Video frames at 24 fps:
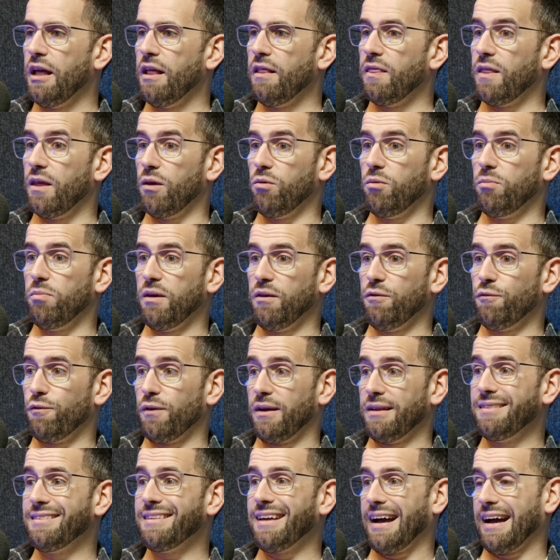they would be
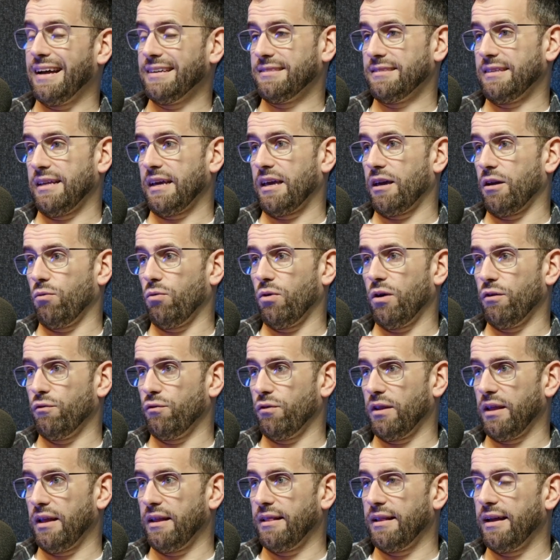fantastic at whatever
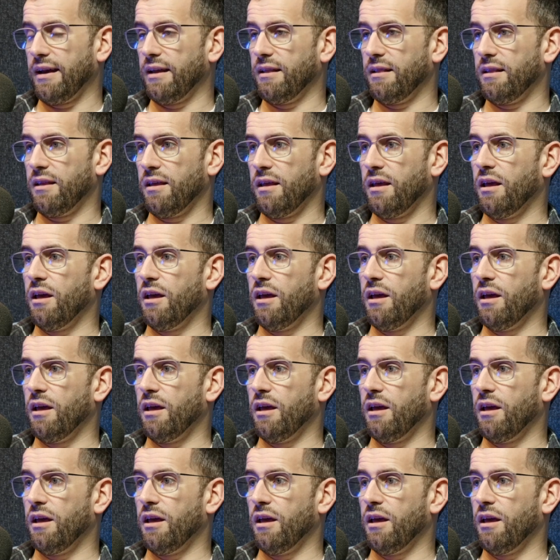they did.